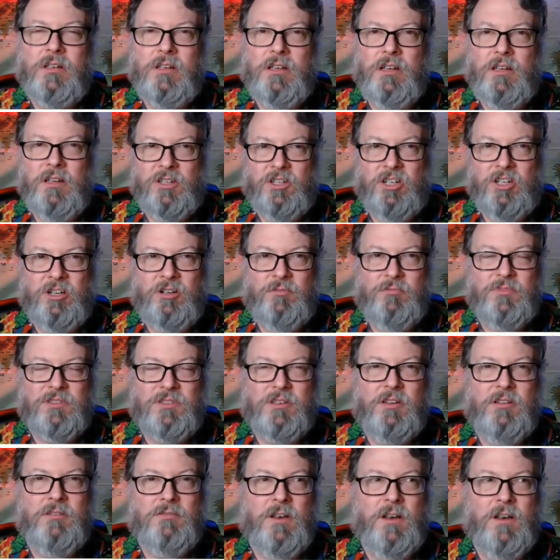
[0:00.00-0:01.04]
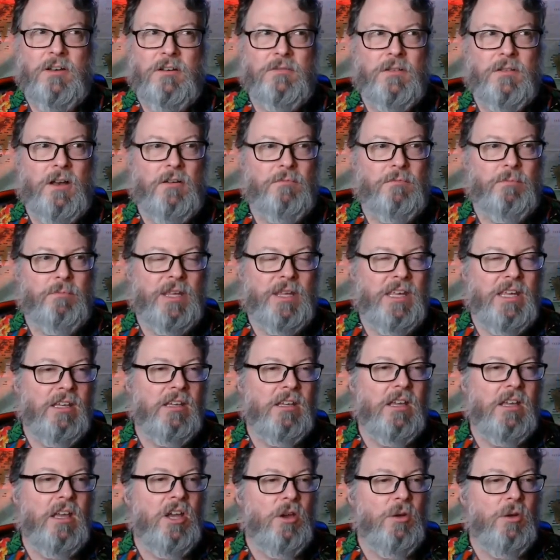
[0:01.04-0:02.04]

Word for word: in terms of being